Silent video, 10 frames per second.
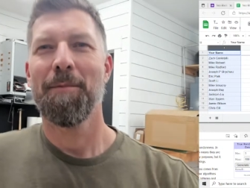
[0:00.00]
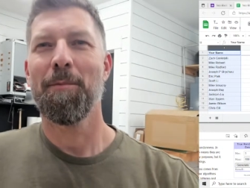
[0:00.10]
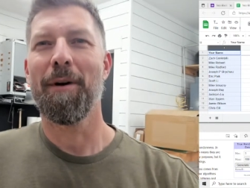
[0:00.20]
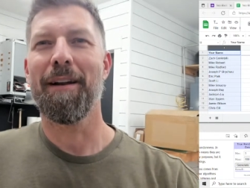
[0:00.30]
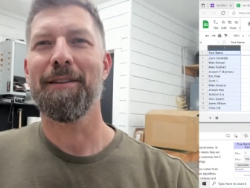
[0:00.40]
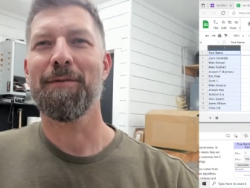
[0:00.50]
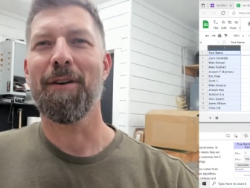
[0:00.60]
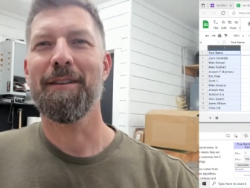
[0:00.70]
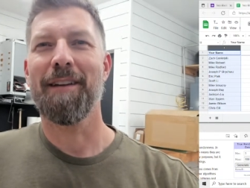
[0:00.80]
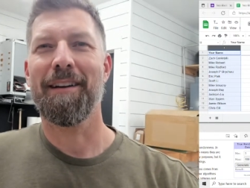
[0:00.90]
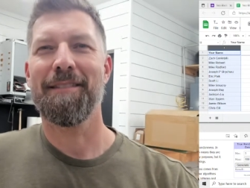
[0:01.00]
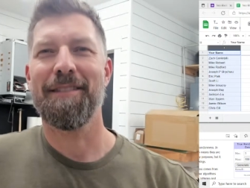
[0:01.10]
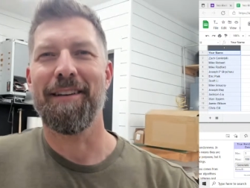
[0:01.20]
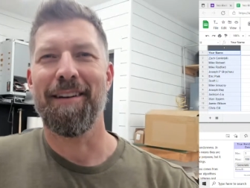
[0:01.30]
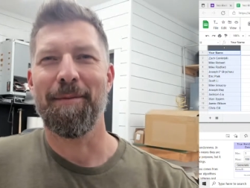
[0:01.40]
But as far as I can
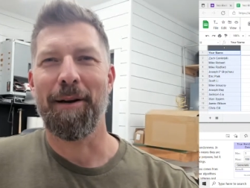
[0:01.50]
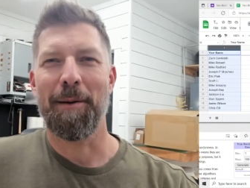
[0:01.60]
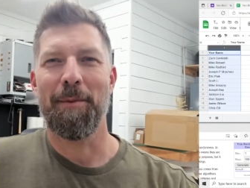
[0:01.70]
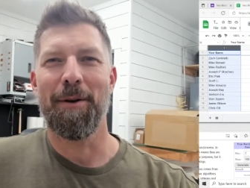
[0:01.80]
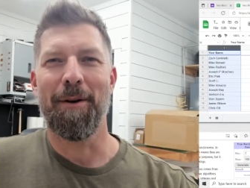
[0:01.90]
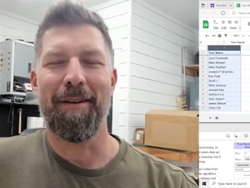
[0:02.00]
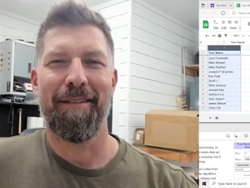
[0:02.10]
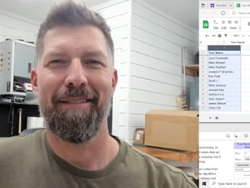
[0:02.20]
see on my computer,